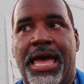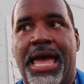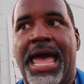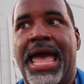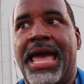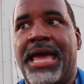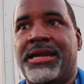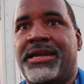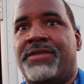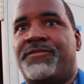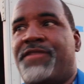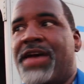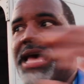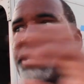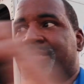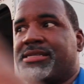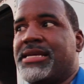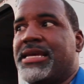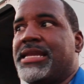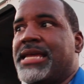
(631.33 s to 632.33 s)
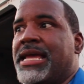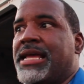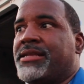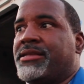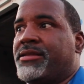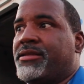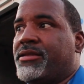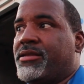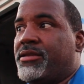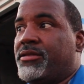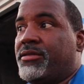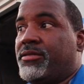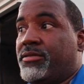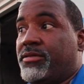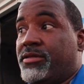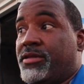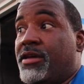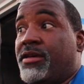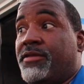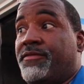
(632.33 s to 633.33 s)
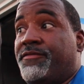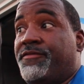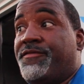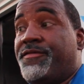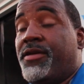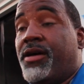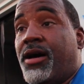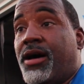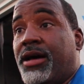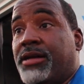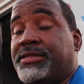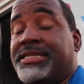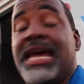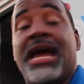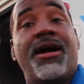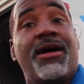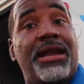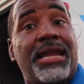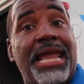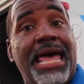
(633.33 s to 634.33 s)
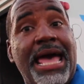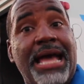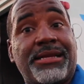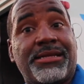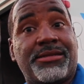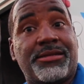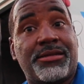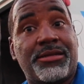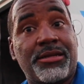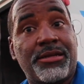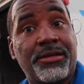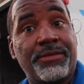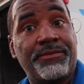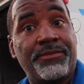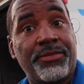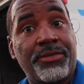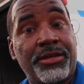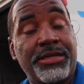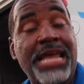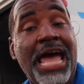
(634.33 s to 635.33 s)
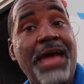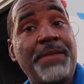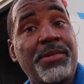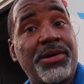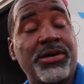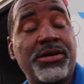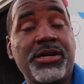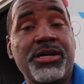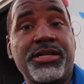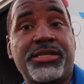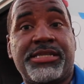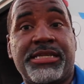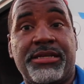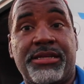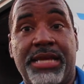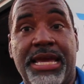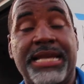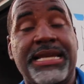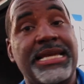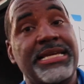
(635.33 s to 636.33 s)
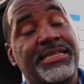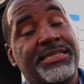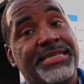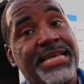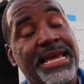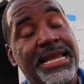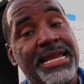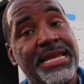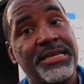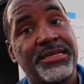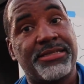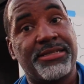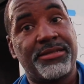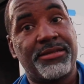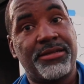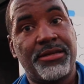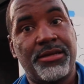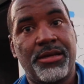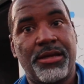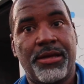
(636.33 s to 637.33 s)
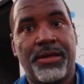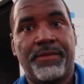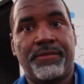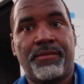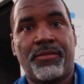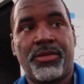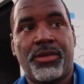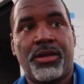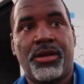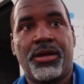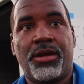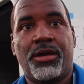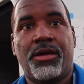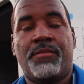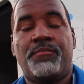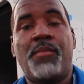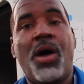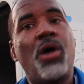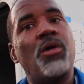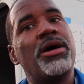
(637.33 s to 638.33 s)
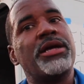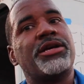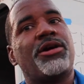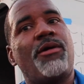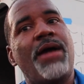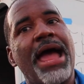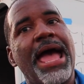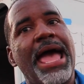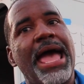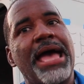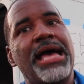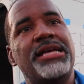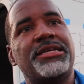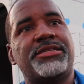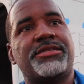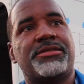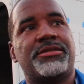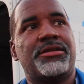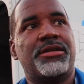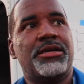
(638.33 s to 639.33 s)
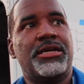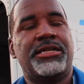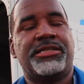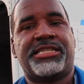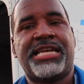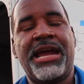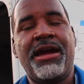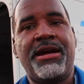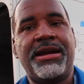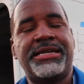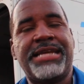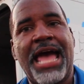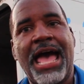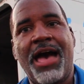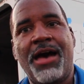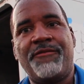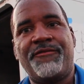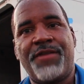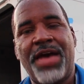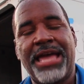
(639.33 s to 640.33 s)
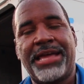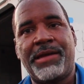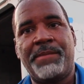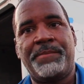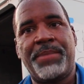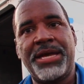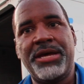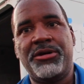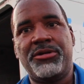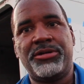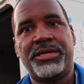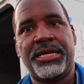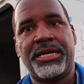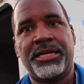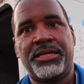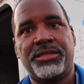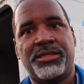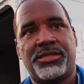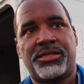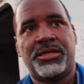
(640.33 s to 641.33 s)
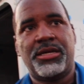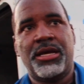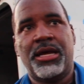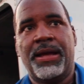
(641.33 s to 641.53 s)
and invest it in the derelict neighborhoods in these cities, mowing grass, tearing down vacant buildings,